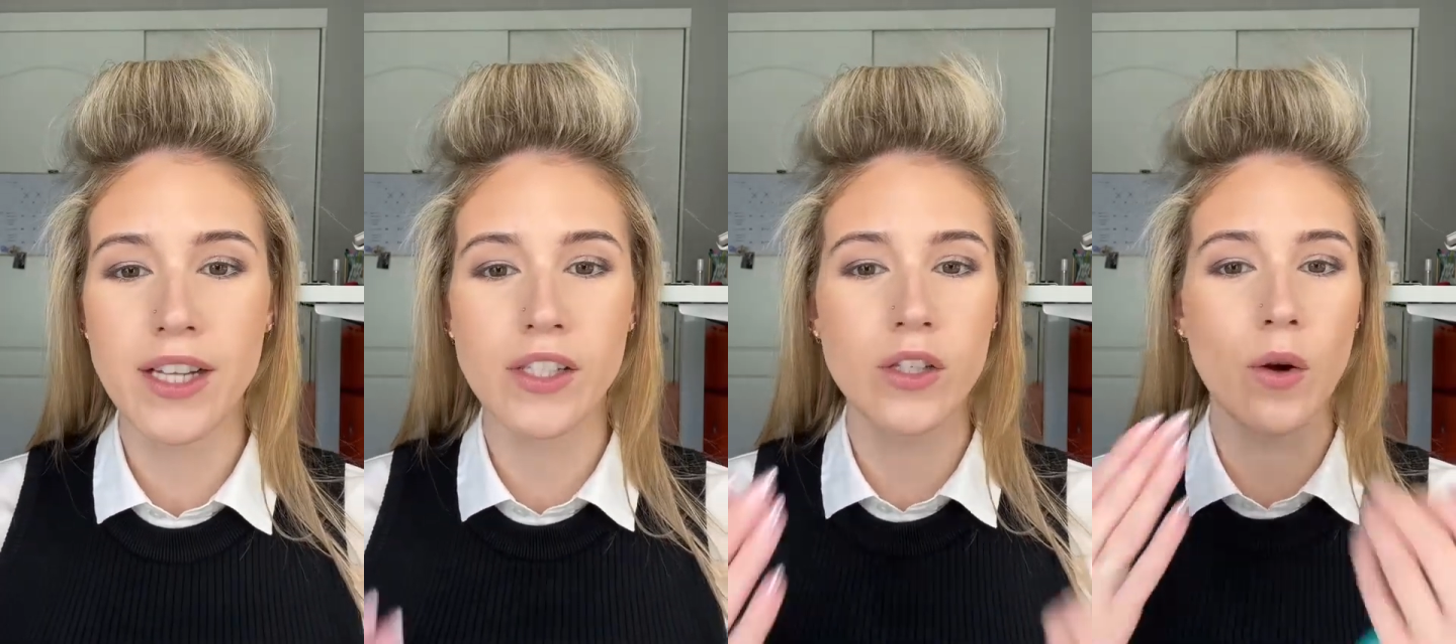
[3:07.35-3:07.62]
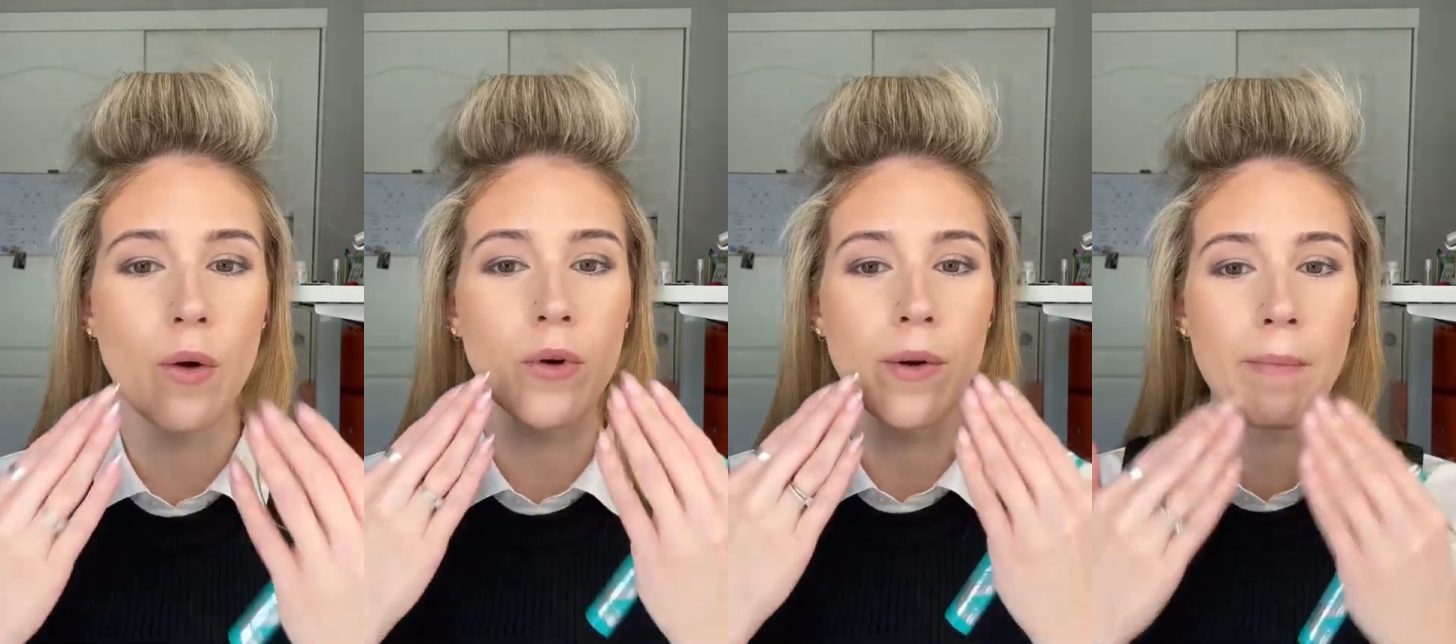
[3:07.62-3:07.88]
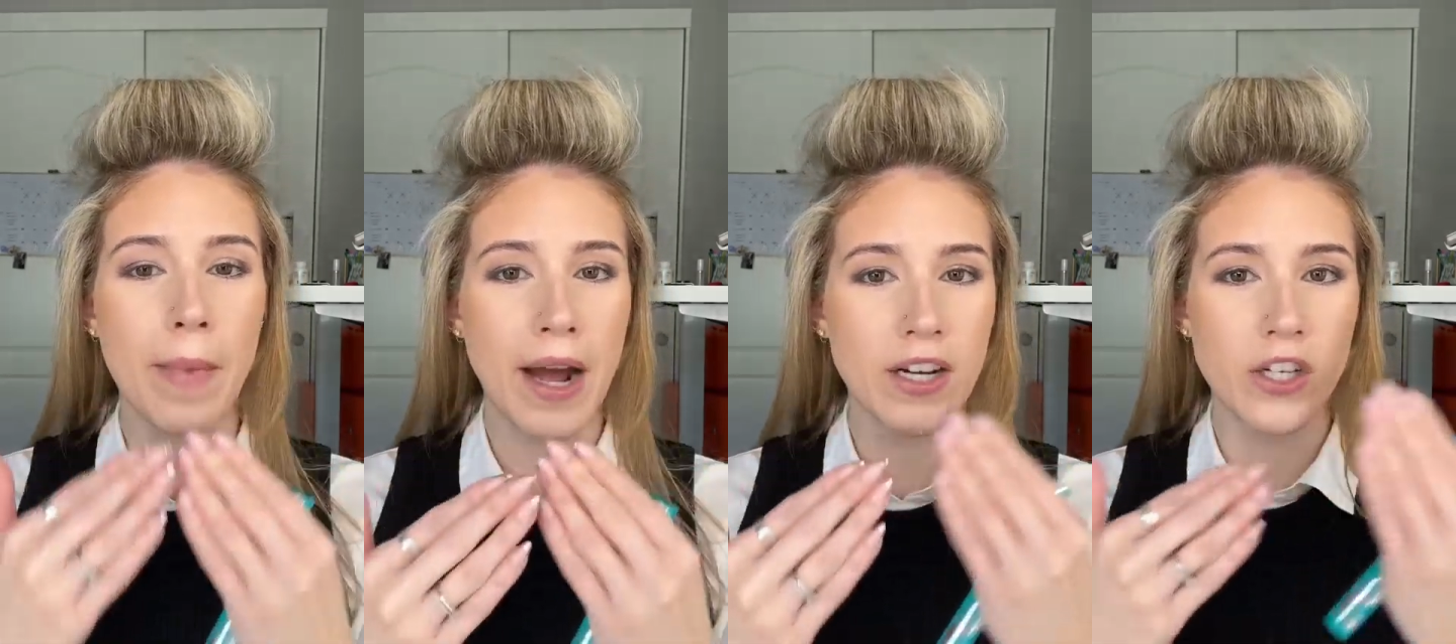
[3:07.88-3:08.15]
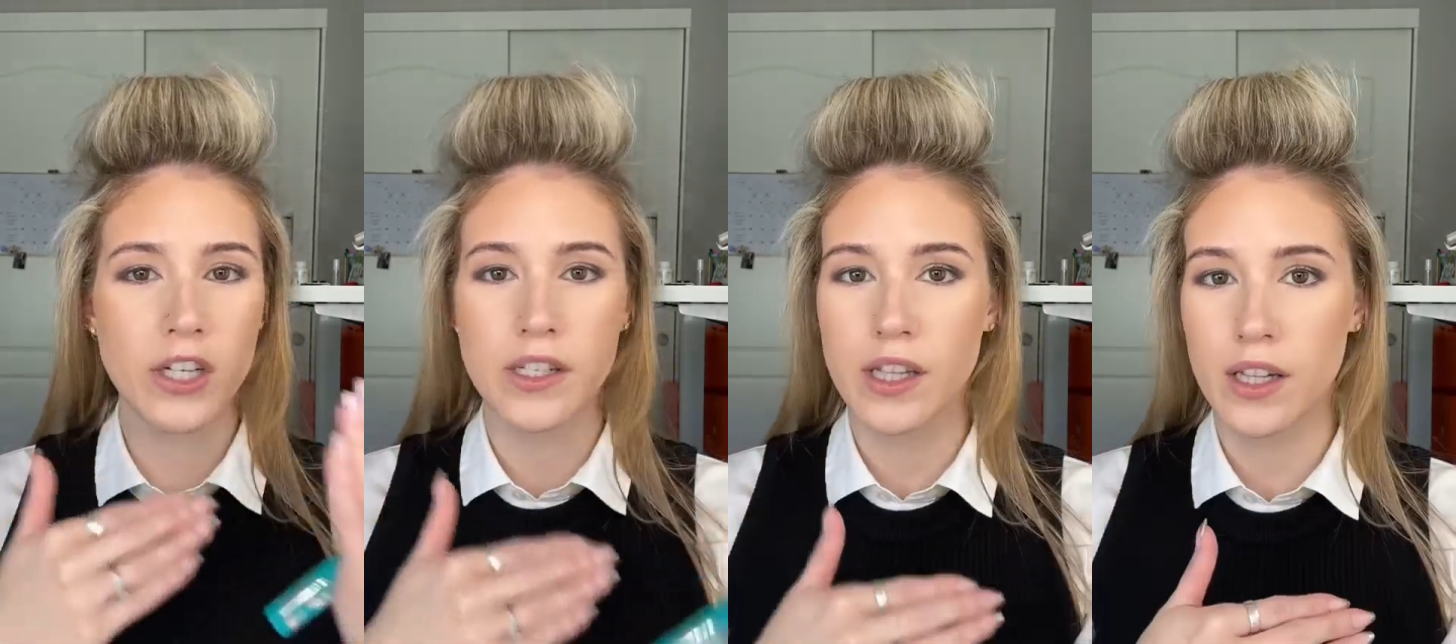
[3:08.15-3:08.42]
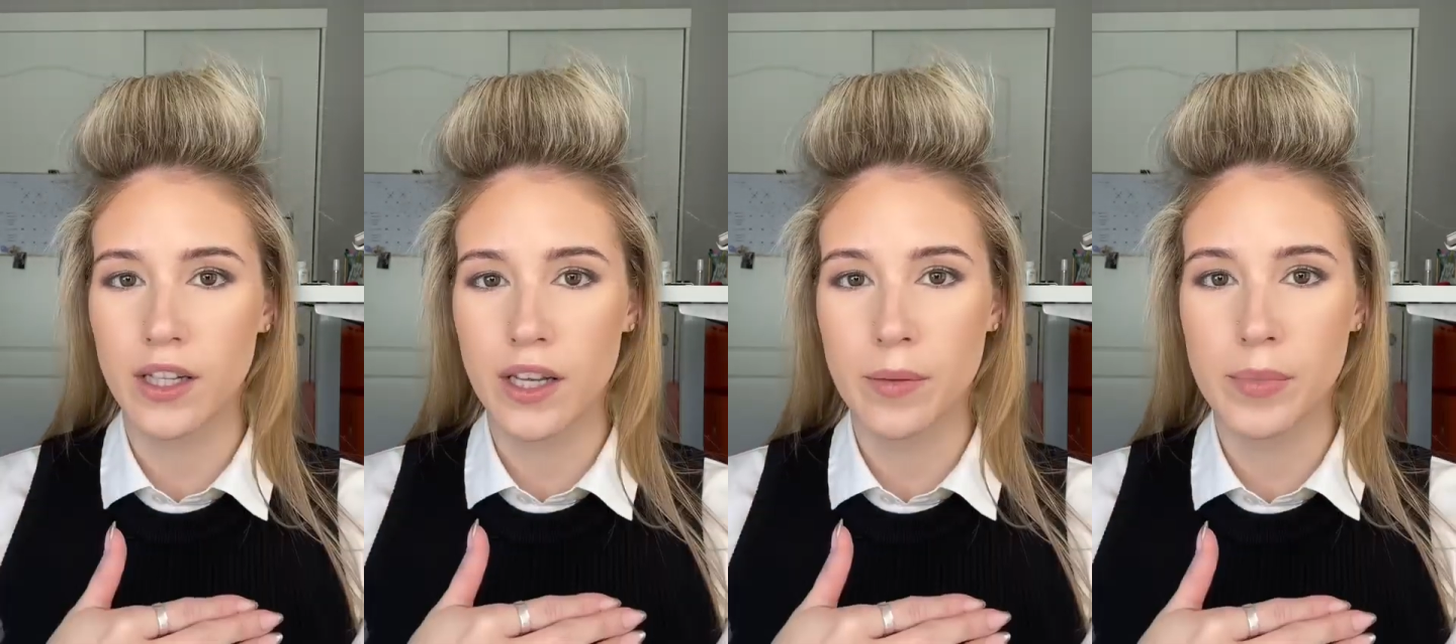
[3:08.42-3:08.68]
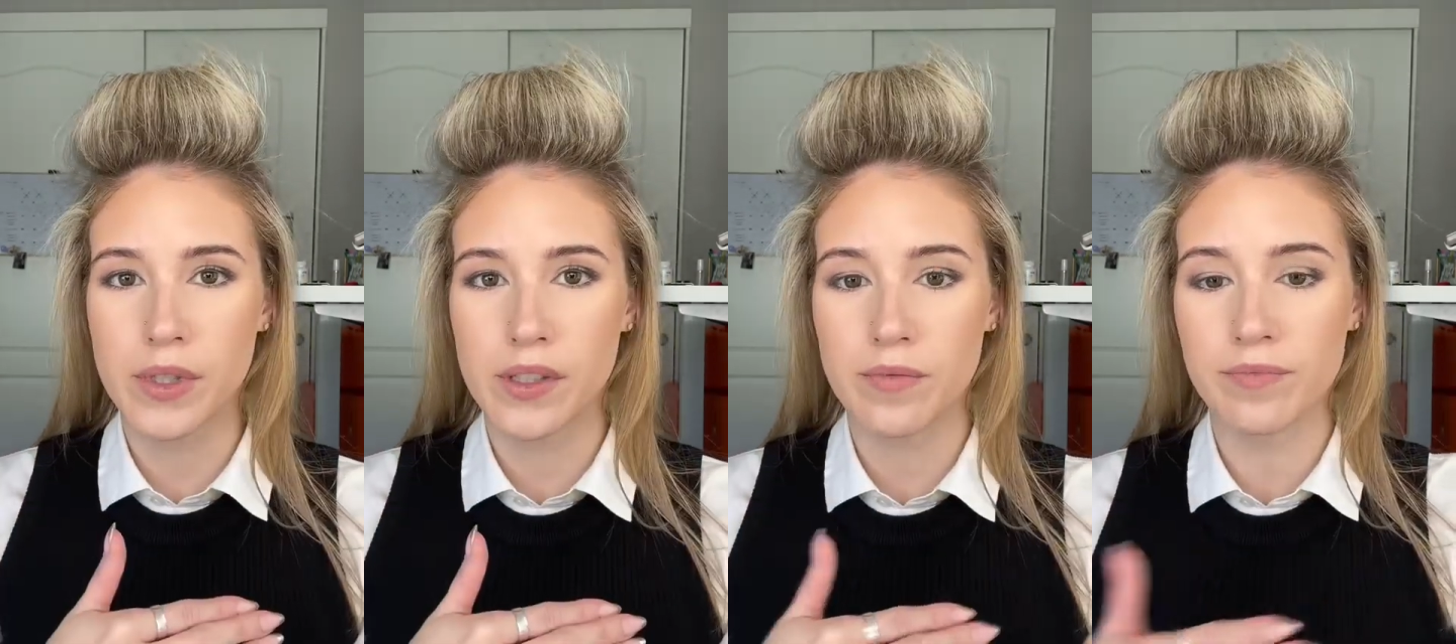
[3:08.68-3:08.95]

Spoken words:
so I wanna match it to the lips.